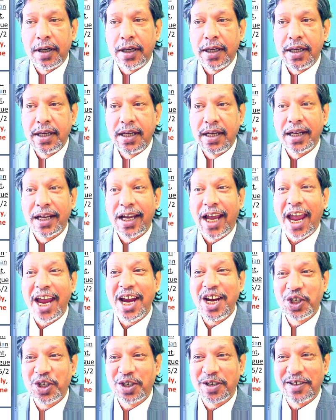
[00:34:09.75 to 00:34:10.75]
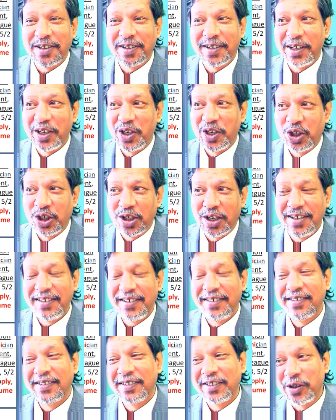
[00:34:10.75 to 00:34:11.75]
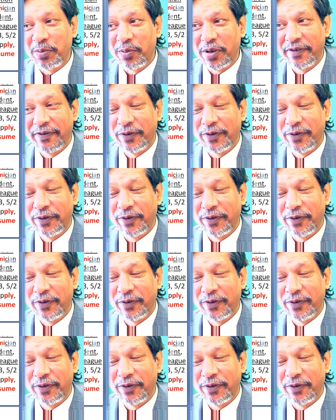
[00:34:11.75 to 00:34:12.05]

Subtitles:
application. Shun.